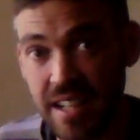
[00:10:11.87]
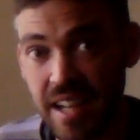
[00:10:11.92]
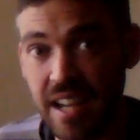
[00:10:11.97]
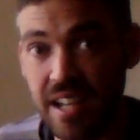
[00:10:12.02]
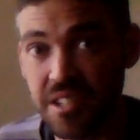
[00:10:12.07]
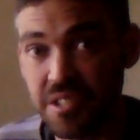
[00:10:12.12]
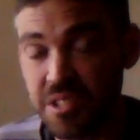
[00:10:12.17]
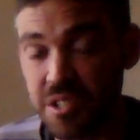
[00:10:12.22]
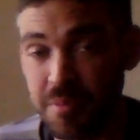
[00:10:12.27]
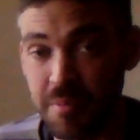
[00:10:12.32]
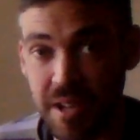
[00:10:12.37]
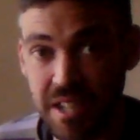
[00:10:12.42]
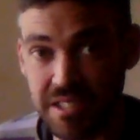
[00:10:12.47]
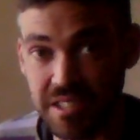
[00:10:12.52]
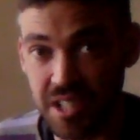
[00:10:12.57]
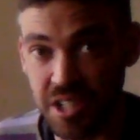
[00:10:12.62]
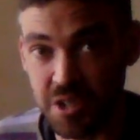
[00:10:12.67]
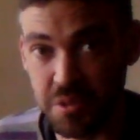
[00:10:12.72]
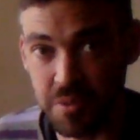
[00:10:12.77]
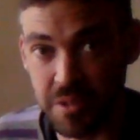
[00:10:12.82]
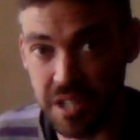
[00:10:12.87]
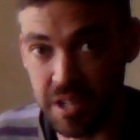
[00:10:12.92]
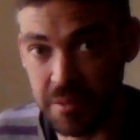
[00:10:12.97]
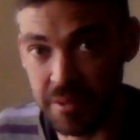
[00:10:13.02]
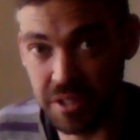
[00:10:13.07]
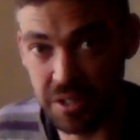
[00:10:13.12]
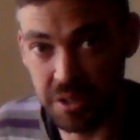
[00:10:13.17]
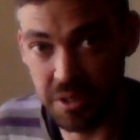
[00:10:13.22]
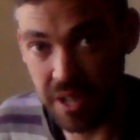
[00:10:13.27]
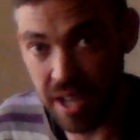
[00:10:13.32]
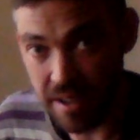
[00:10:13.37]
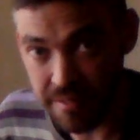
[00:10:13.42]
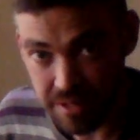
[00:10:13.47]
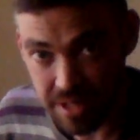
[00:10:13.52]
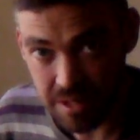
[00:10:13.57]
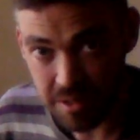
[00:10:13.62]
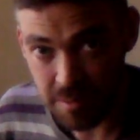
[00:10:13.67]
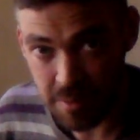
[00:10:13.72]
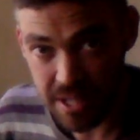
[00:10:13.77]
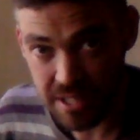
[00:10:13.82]
any sort of massage with anyone who you haven't
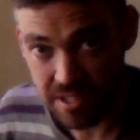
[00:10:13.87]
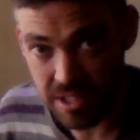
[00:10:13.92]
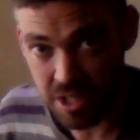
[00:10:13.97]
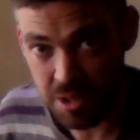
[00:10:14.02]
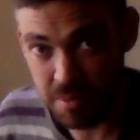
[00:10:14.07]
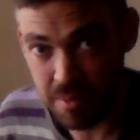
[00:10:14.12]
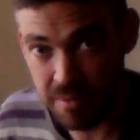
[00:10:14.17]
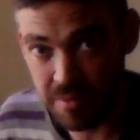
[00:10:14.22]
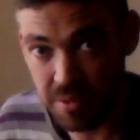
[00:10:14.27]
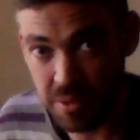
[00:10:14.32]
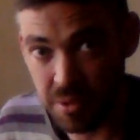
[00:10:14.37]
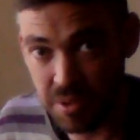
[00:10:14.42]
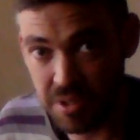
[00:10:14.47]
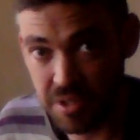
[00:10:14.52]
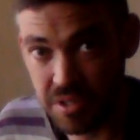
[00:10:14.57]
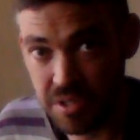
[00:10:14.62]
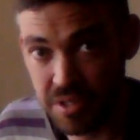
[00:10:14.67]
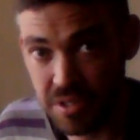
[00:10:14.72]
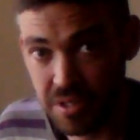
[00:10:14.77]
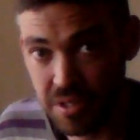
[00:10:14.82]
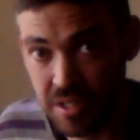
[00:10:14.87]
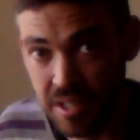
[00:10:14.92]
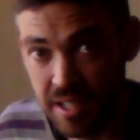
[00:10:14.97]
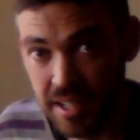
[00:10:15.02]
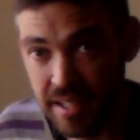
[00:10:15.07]
given a massage before too,